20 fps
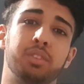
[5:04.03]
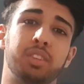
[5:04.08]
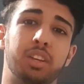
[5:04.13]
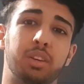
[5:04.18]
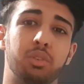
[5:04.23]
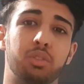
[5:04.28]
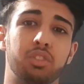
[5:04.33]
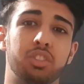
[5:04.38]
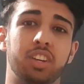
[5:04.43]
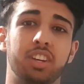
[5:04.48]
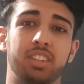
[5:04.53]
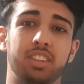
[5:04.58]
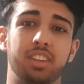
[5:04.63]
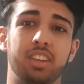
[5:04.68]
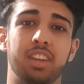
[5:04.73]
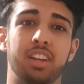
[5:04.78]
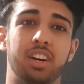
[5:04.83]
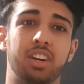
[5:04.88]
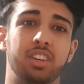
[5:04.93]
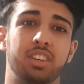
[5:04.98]
they got rejected at
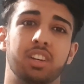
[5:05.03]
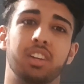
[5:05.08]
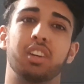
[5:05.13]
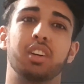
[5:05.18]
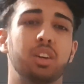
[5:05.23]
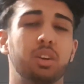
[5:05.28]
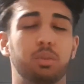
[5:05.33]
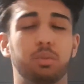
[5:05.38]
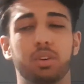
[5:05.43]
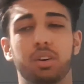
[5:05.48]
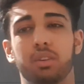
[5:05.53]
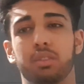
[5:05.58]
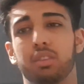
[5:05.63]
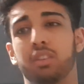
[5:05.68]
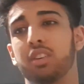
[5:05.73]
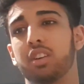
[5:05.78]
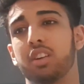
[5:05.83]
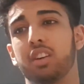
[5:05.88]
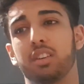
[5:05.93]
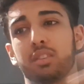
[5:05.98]
that. Well,
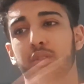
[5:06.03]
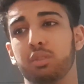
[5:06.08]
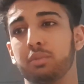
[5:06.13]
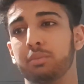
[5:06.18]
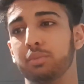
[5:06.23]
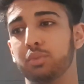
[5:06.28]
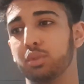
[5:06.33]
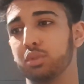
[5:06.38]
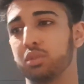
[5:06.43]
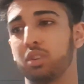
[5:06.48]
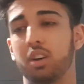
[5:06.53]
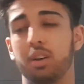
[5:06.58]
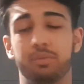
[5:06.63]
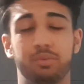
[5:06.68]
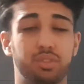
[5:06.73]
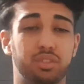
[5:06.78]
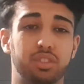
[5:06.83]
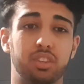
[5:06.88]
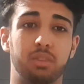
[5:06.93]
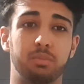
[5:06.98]
alright, I've got more time for
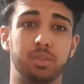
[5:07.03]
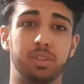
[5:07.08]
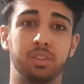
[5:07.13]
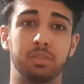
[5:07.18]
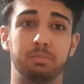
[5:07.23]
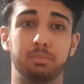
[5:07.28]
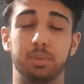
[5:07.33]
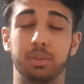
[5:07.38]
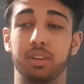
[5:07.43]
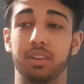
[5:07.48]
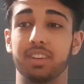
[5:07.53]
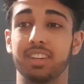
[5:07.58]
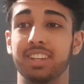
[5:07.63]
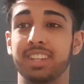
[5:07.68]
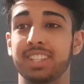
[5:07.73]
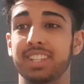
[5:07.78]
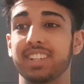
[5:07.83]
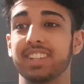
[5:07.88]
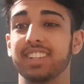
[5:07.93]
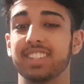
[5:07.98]
summer, but it's
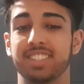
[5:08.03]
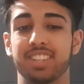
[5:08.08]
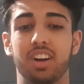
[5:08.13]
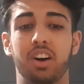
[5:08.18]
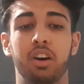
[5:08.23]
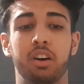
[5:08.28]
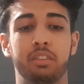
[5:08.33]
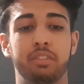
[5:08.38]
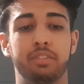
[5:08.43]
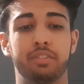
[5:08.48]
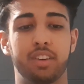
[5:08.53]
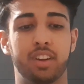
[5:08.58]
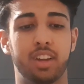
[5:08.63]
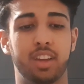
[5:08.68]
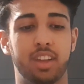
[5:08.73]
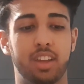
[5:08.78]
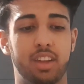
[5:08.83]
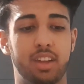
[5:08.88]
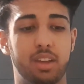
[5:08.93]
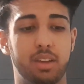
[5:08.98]
because I've
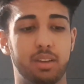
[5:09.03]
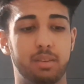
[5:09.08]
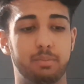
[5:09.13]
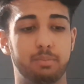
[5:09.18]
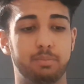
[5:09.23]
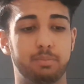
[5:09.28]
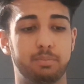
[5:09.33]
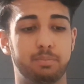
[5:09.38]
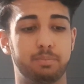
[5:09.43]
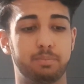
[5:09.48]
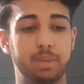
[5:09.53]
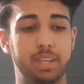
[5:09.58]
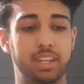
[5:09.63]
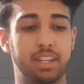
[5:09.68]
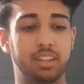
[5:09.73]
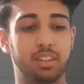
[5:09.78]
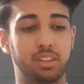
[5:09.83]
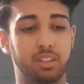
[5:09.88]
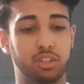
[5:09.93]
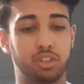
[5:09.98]

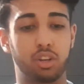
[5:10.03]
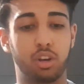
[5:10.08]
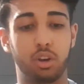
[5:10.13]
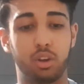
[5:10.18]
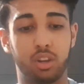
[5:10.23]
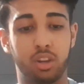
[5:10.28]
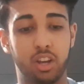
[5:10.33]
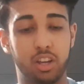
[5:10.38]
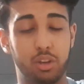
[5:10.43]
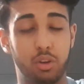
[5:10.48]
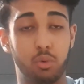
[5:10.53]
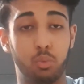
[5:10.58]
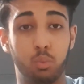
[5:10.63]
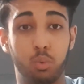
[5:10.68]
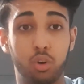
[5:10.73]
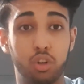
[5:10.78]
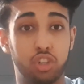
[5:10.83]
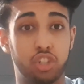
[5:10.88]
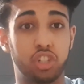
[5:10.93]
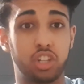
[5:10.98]
been like
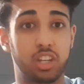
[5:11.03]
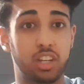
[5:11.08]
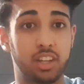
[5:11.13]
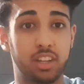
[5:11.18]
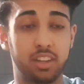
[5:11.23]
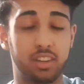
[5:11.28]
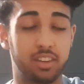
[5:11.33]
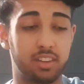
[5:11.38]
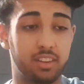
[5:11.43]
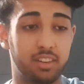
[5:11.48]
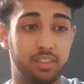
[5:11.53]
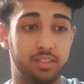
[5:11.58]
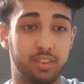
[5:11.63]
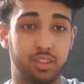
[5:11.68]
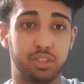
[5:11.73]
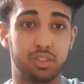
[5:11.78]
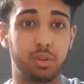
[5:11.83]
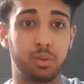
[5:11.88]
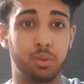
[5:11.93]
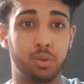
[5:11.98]
watching it for
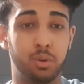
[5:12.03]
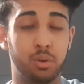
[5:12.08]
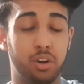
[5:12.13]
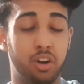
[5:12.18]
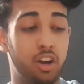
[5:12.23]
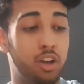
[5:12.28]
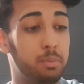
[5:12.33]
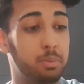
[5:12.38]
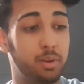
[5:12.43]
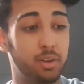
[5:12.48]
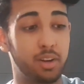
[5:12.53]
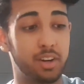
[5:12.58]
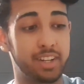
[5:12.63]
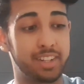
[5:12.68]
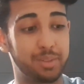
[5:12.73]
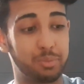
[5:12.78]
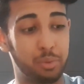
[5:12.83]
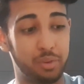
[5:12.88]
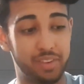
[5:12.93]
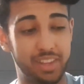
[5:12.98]
so long. I
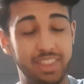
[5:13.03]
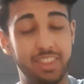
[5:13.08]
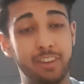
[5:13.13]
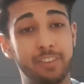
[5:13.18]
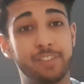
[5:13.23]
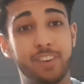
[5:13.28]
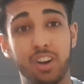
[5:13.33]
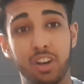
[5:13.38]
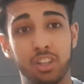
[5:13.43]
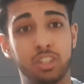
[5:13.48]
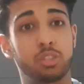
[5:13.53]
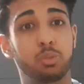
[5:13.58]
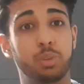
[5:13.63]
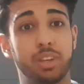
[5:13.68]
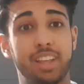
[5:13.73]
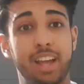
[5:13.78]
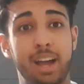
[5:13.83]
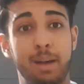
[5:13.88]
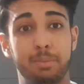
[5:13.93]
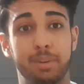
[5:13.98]
applied within the first week
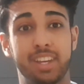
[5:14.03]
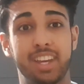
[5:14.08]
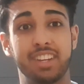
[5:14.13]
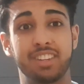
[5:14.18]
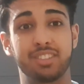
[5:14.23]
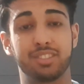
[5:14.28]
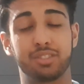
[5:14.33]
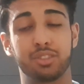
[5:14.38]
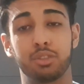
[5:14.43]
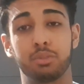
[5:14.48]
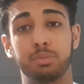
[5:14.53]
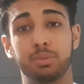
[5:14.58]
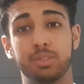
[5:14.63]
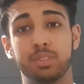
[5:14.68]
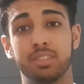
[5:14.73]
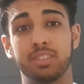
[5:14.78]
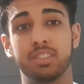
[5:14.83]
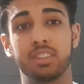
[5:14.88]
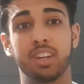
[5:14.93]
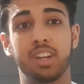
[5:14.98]
applications opened,